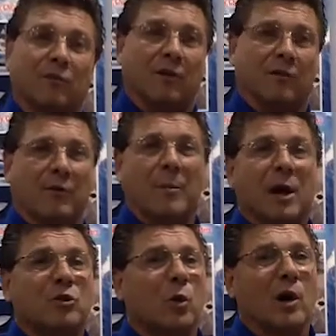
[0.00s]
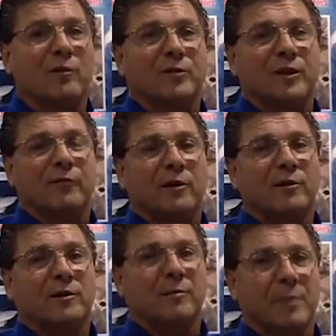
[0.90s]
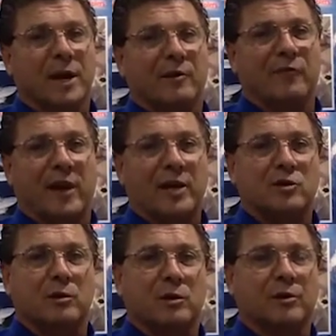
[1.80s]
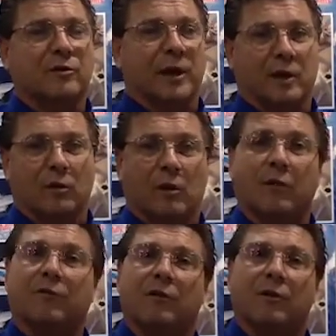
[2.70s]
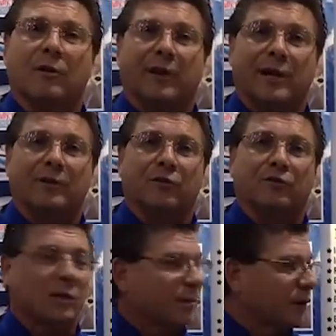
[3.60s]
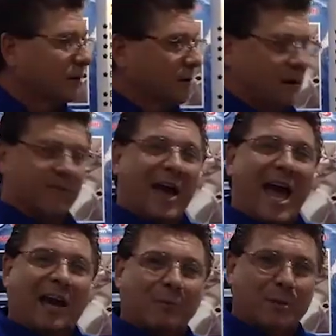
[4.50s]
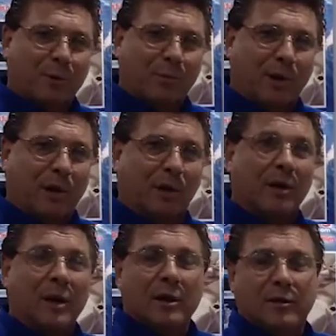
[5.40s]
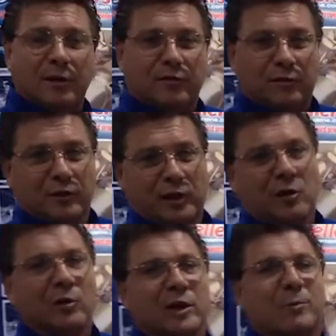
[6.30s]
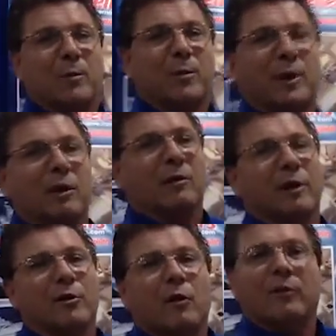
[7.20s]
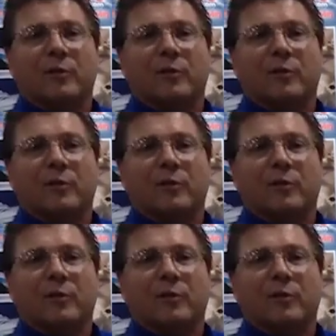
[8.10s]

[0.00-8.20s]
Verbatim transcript: of about 12 different manufacturers and also a distributor of Acme Propeller. This is the only propeller in North